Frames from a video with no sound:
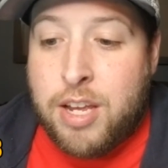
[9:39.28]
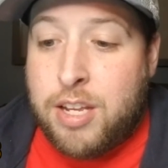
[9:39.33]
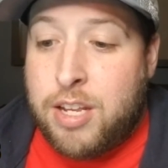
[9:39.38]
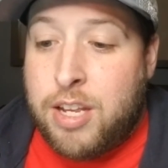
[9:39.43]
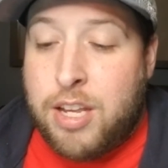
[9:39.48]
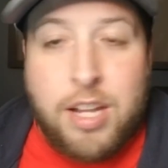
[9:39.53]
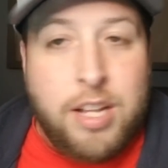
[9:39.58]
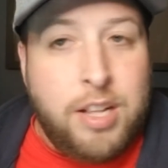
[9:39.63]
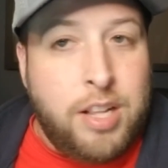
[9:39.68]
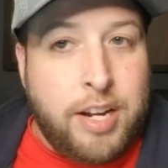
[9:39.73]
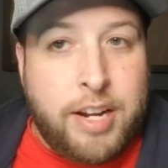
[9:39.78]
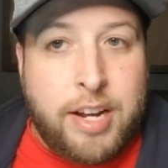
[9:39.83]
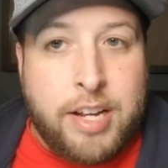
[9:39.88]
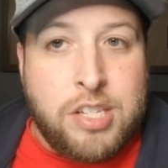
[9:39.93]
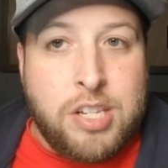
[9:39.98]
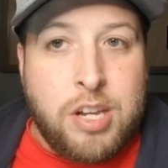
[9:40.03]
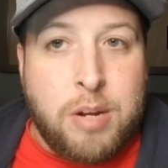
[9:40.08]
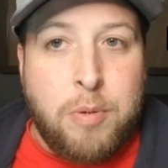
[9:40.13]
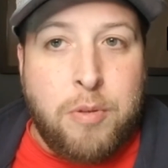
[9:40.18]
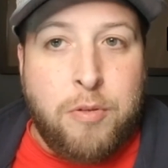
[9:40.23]
Like I
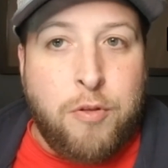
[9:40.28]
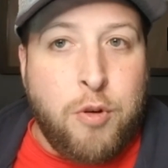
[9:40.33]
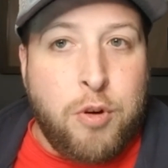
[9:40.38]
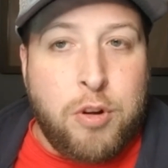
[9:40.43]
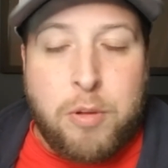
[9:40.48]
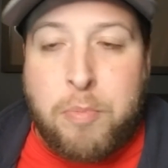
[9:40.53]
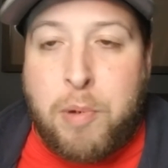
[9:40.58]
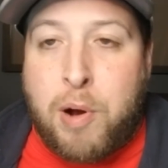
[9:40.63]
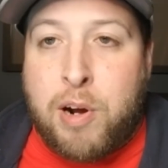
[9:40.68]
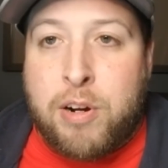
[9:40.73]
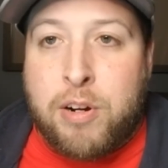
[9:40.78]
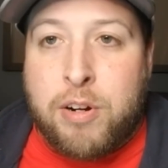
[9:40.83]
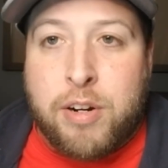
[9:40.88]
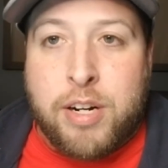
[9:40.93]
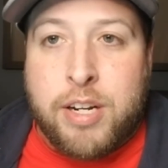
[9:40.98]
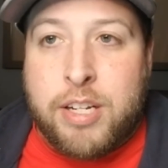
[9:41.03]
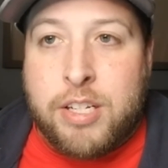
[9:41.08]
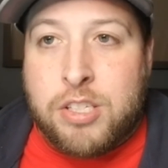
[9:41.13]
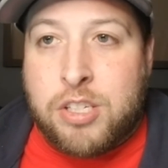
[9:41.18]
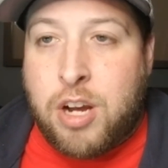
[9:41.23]
said before, the putter
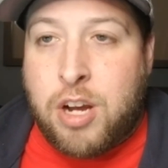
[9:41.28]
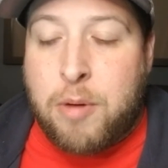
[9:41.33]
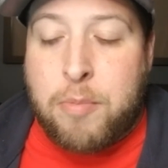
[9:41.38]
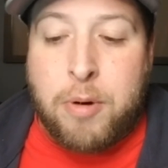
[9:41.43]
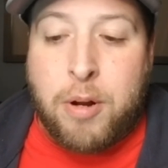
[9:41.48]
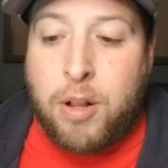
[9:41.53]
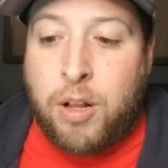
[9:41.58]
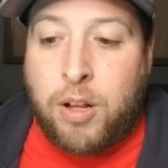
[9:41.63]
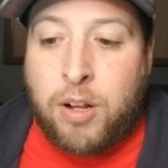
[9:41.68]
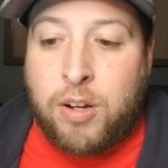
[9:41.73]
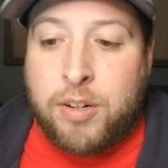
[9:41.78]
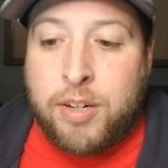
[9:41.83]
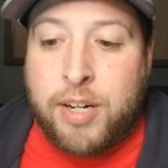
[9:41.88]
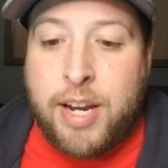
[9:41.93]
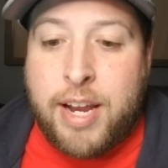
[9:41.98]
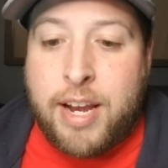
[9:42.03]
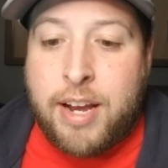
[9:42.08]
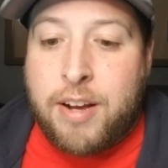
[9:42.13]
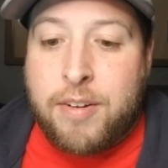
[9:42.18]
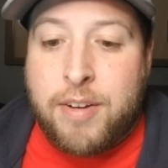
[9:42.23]
is coming along
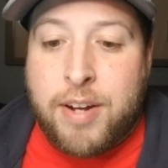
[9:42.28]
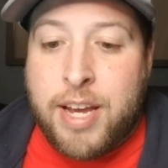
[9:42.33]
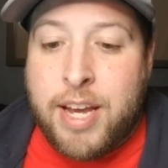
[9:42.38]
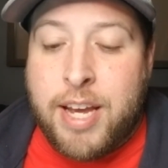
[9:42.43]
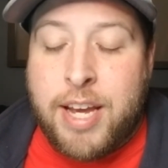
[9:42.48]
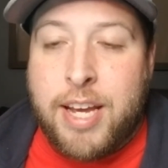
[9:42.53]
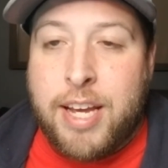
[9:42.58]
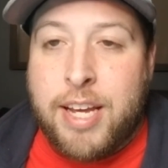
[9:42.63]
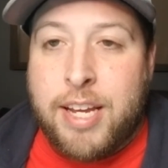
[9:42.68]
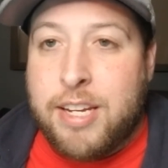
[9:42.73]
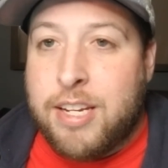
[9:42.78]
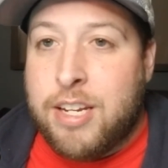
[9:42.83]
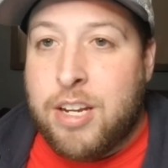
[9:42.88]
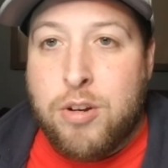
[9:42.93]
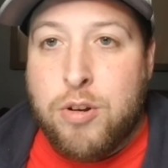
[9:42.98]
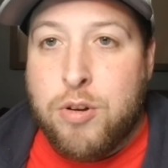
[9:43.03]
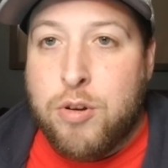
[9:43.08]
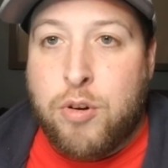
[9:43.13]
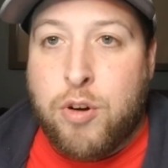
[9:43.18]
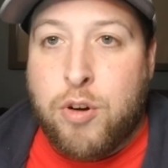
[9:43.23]
now, and the
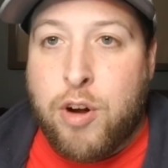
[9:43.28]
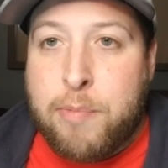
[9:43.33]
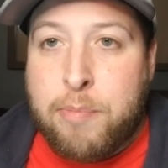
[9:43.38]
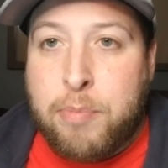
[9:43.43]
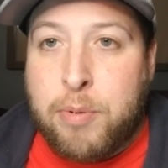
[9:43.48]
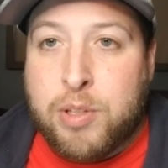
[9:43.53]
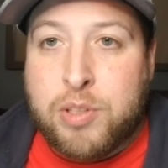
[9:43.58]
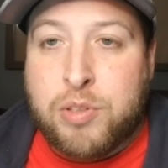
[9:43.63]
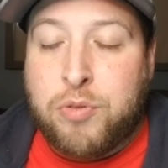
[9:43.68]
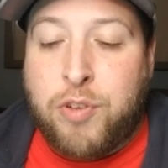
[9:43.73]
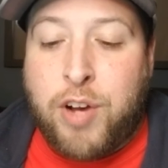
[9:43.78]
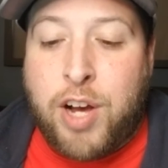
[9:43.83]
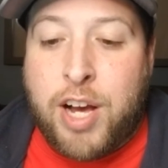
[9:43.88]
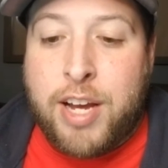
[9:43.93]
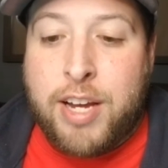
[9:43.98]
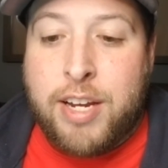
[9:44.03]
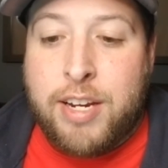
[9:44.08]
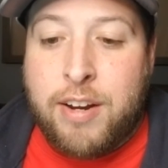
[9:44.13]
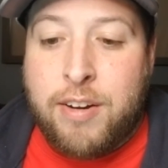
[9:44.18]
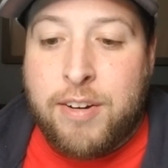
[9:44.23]
new grip looks
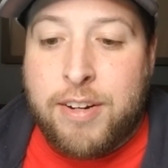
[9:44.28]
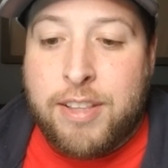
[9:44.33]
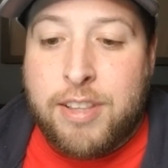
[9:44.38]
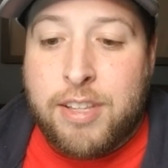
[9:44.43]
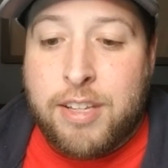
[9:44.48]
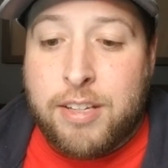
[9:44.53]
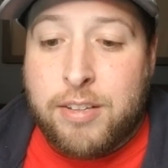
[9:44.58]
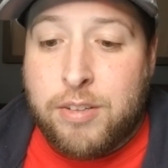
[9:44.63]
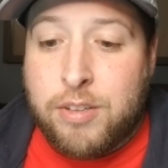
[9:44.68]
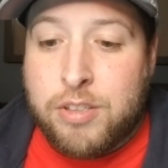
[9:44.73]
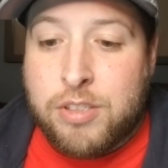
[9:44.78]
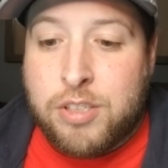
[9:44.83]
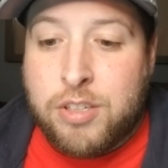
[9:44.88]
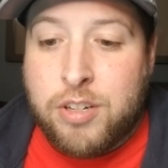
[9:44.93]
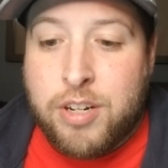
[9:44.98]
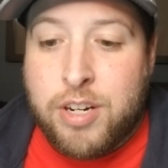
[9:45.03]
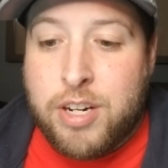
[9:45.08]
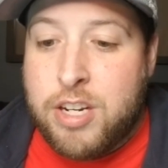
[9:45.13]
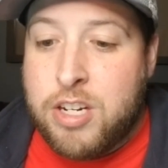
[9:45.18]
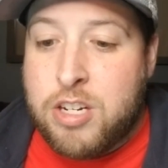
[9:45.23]
fine. Everything looks
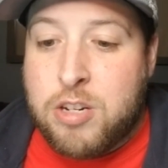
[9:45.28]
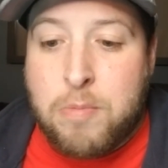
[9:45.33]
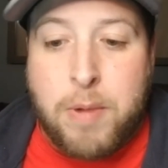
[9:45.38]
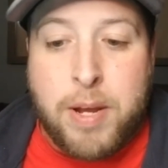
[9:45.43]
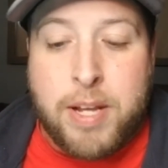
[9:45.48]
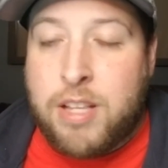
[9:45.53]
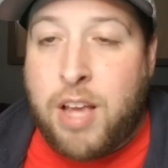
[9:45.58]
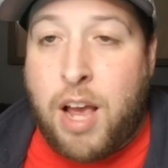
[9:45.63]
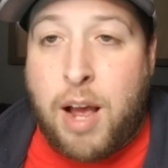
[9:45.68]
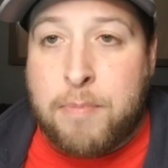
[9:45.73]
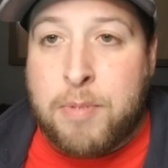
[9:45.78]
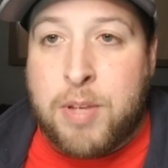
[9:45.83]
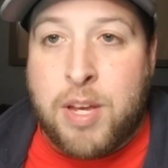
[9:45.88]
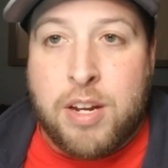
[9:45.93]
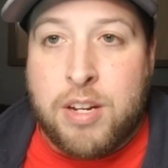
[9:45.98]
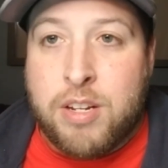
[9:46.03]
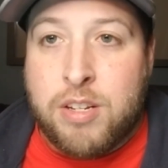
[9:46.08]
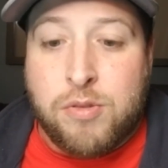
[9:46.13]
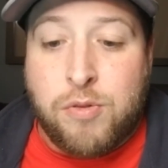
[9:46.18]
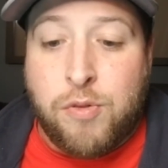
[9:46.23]
good. He should make top 10
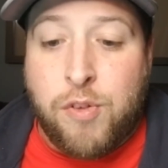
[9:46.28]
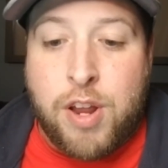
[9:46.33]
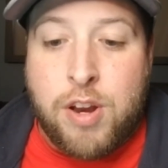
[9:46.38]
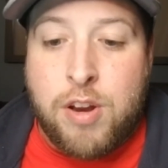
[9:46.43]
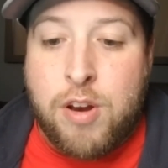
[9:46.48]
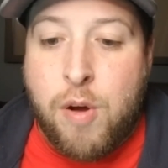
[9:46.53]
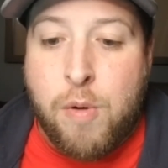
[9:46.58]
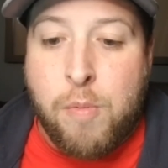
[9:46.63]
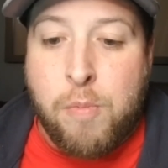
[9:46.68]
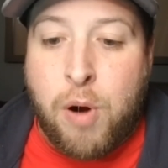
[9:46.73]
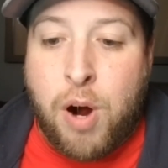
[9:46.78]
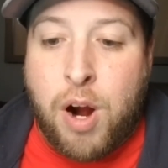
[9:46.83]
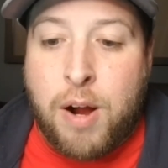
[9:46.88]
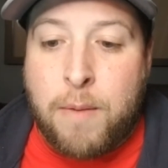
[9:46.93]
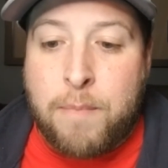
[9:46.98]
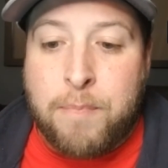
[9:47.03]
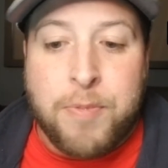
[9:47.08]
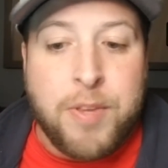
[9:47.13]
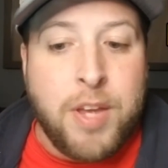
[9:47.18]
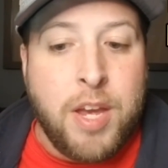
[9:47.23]
in this event, no
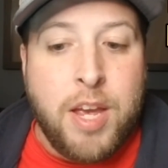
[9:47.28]
problem.